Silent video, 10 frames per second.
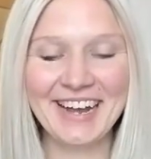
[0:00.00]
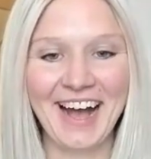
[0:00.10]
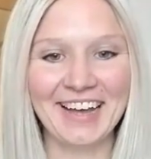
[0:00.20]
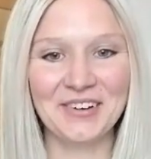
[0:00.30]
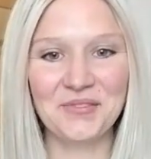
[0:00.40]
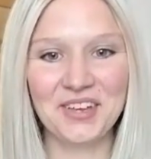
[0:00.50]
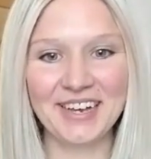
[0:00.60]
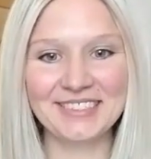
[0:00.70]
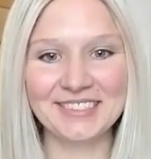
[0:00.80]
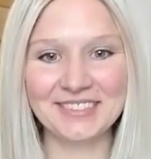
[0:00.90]
I hope you
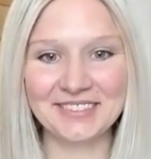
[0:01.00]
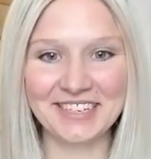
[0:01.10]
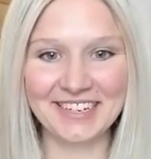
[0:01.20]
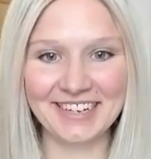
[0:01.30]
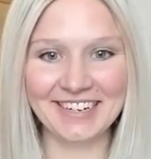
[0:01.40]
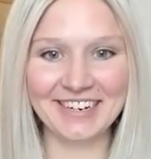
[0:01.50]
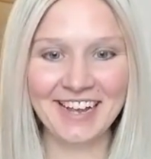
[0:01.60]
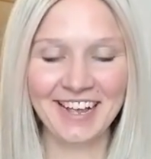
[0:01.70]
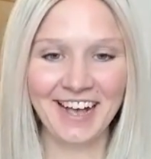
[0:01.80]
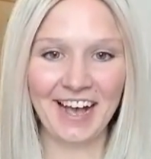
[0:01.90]
guys are doing good.
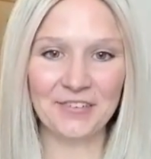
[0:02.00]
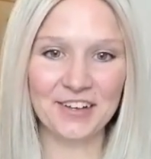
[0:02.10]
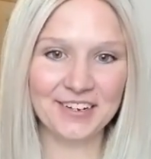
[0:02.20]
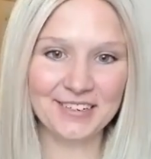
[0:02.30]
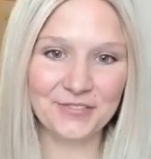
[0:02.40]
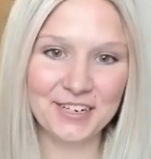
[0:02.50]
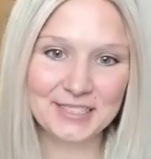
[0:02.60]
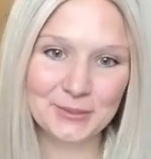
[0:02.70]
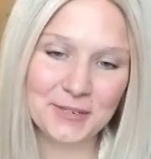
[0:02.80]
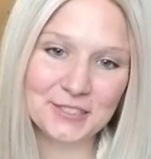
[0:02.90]
I've got a very
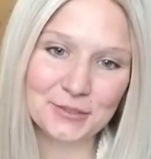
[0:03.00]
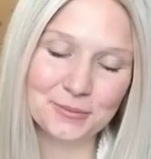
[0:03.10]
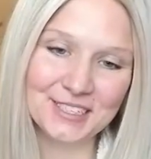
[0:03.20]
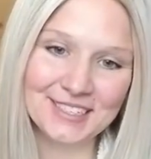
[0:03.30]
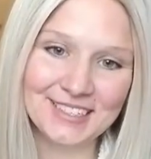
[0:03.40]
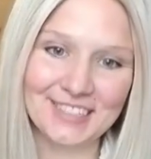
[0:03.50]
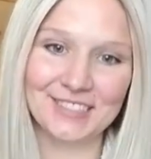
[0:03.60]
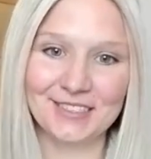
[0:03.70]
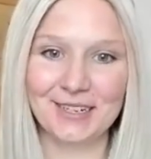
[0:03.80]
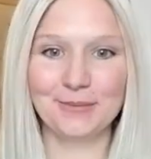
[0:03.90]
special mini
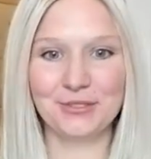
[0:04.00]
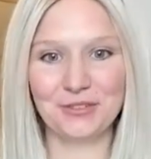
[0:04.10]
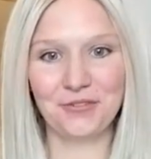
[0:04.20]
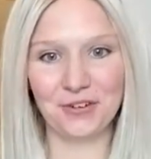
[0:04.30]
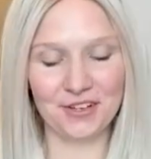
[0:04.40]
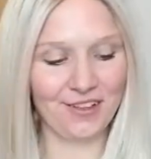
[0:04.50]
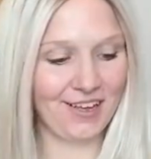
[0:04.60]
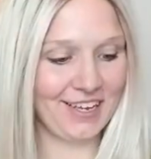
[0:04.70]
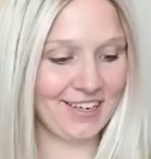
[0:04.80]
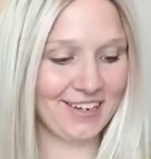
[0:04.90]
session that I'm doing for a
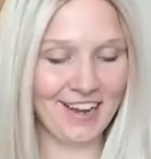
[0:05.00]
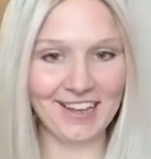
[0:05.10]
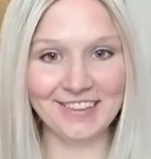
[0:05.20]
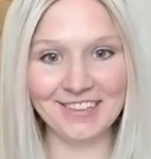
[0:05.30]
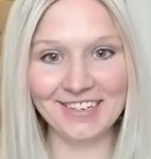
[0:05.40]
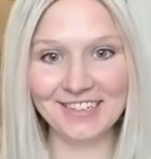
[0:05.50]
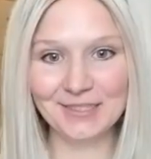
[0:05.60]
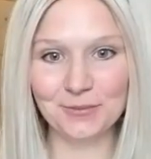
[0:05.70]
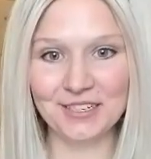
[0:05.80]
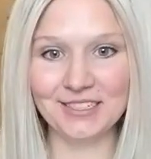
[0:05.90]
client, and this
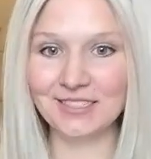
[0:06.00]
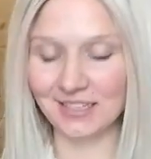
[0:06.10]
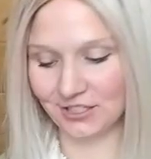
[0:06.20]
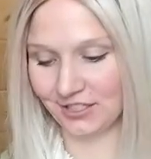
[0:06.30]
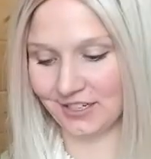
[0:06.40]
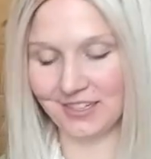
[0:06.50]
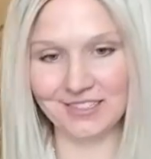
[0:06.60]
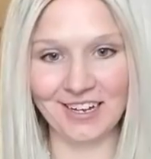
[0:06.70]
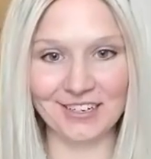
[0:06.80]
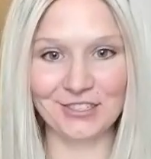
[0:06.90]
mini session is
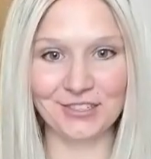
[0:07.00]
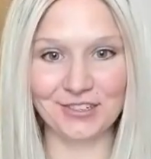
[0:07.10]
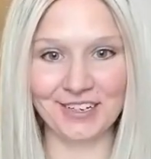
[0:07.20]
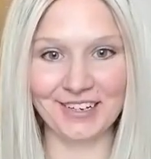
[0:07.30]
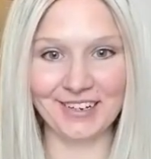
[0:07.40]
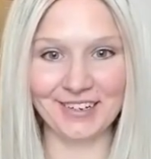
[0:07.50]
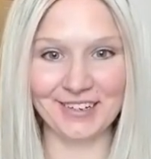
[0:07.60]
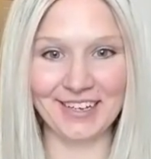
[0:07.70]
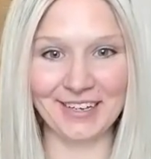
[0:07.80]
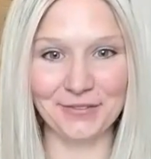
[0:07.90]
actually a
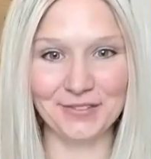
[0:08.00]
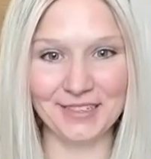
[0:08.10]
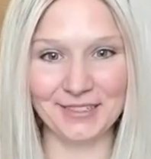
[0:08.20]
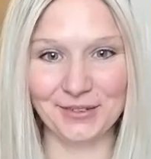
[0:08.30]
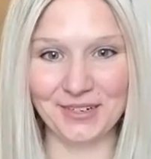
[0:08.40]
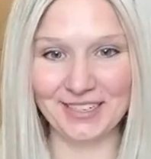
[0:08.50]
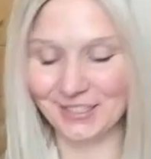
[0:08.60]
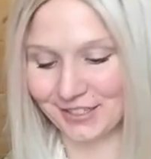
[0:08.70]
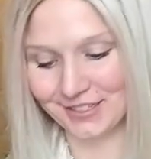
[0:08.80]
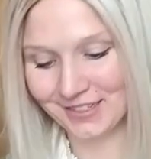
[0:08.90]
gift, a
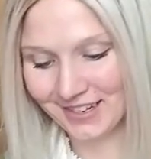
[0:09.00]
donation.